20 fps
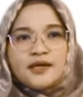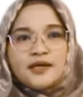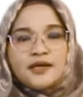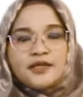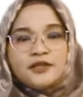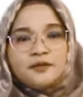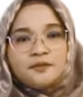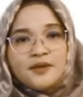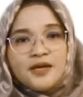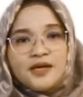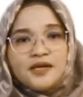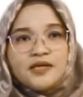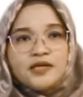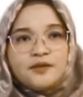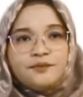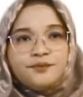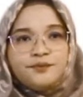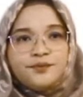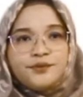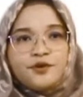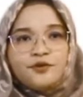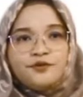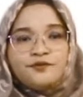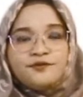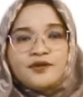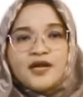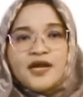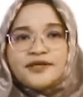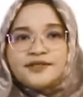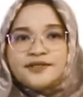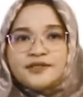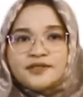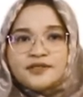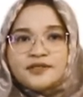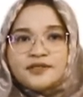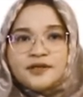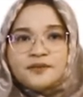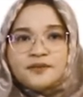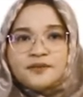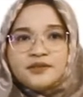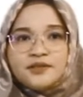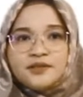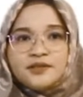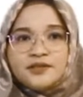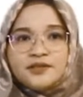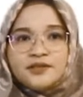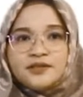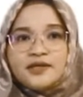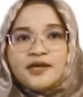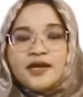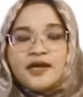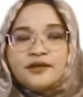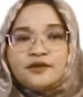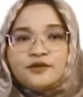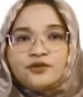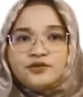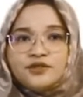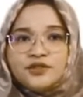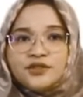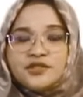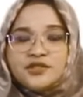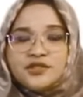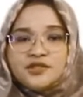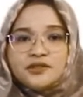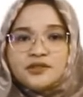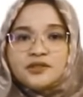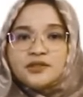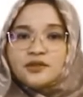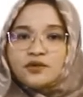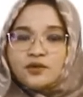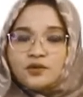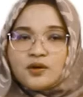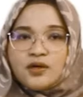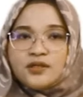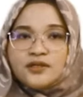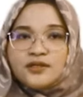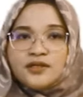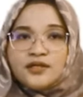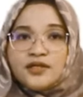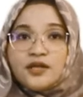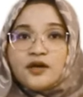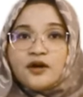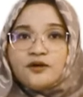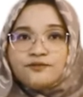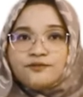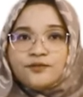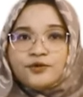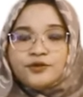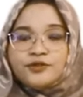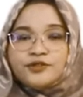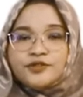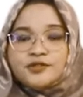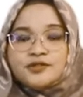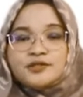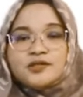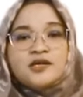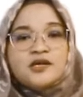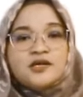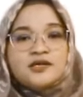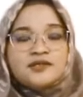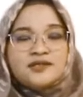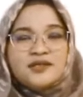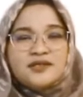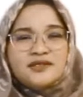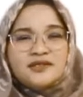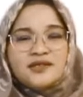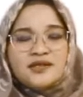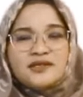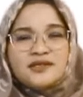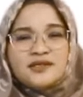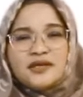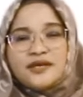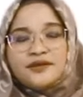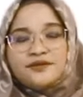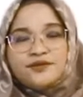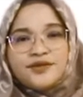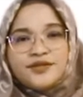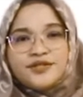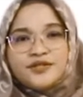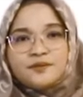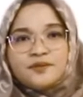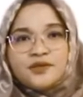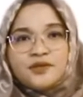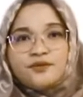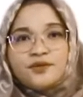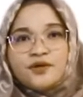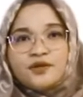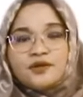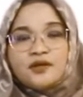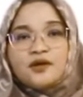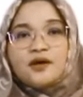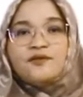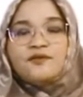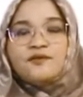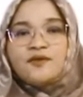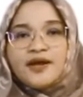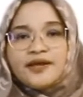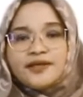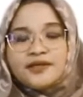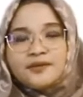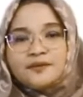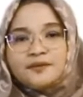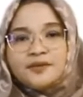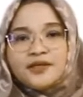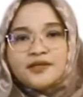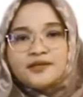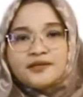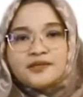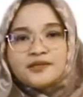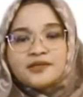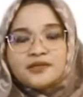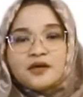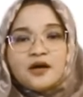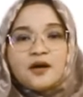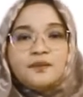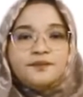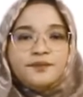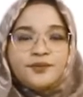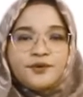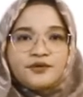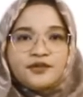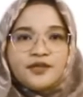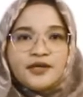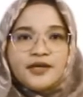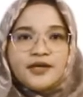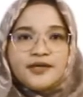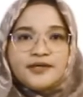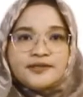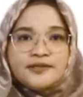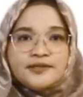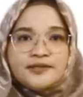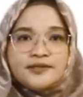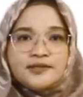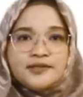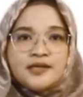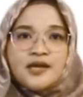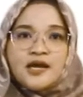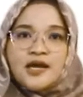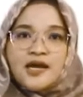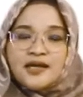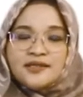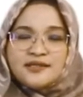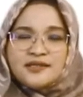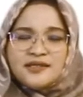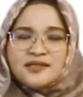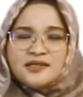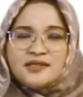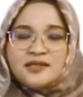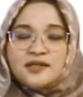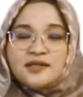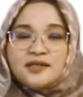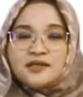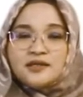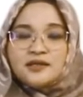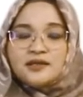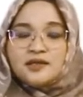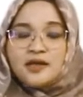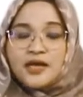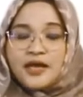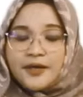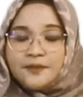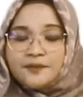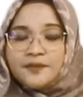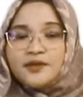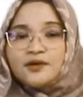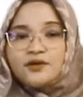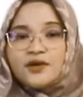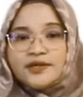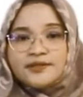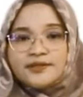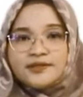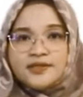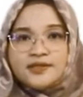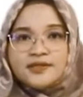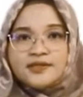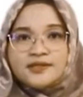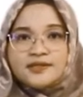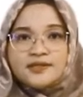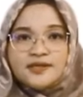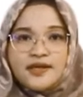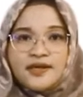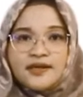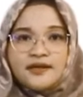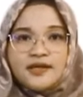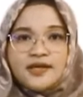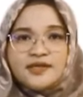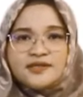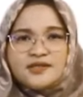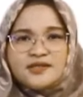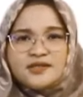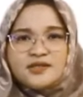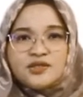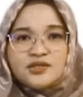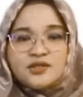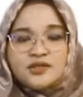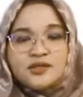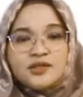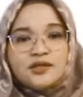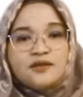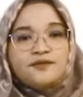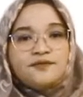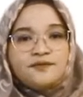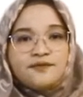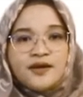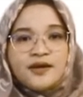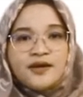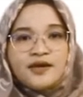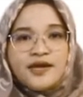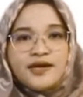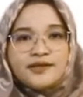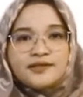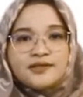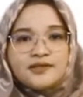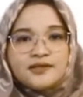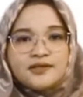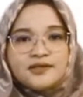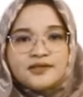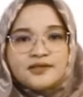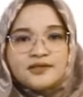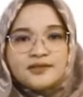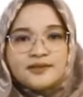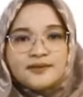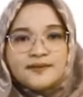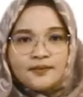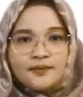It may improve digestibility and nutritional quality of foods, such as enrichment with vitamins, proteins, essential amino acids, and essential fatty acids.